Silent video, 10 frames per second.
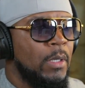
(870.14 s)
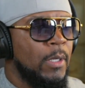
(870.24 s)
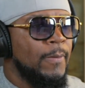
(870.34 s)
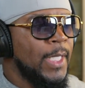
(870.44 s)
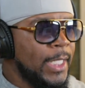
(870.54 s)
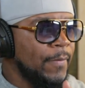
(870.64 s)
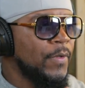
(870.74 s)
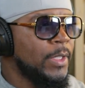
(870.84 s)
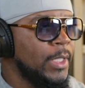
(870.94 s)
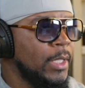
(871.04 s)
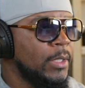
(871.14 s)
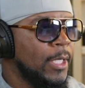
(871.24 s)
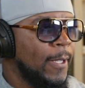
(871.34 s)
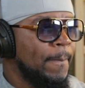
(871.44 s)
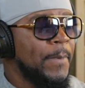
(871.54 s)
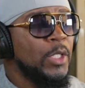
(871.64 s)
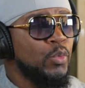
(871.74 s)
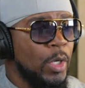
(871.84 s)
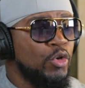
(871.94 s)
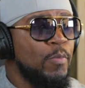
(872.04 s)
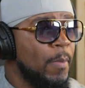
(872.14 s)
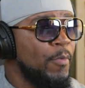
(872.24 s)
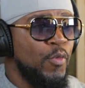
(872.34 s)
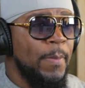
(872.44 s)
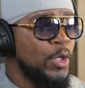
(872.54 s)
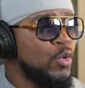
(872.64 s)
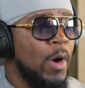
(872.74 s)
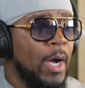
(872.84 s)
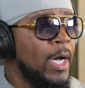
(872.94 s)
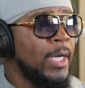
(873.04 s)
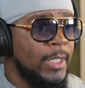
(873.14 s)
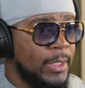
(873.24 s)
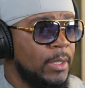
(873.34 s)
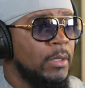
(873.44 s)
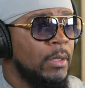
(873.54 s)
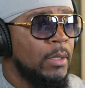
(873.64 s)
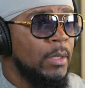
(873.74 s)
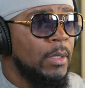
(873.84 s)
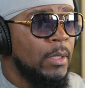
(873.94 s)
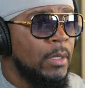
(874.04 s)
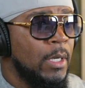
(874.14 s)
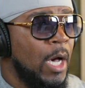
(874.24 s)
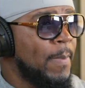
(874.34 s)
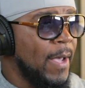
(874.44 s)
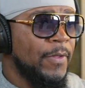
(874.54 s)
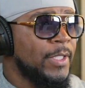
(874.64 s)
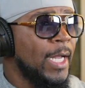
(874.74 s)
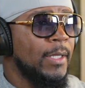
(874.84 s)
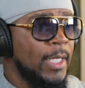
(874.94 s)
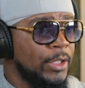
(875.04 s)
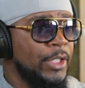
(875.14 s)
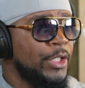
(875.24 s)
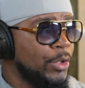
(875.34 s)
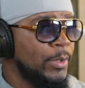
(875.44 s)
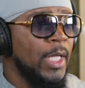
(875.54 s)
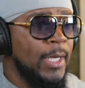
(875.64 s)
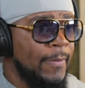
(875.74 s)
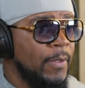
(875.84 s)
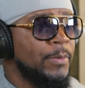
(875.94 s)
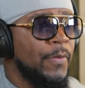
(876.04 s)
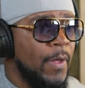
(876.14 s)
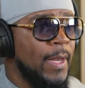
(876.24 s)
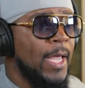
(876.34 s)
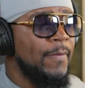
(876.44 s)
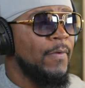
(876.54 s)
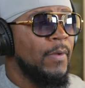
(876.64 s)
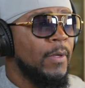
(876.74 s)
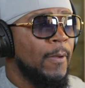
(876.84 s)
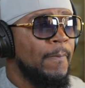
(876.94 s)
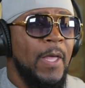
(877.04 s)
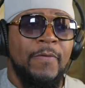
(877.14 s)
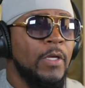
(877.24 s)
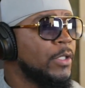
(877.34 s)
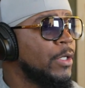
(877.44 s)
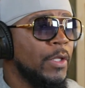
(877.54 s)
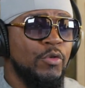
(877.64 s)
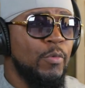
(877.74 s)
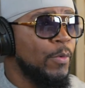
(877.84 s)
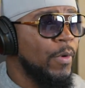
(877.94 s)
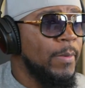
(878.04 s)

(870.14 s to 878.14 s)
The difference is there's one group of women who are honest about the psychological issues that led them to their life, and there's another group of women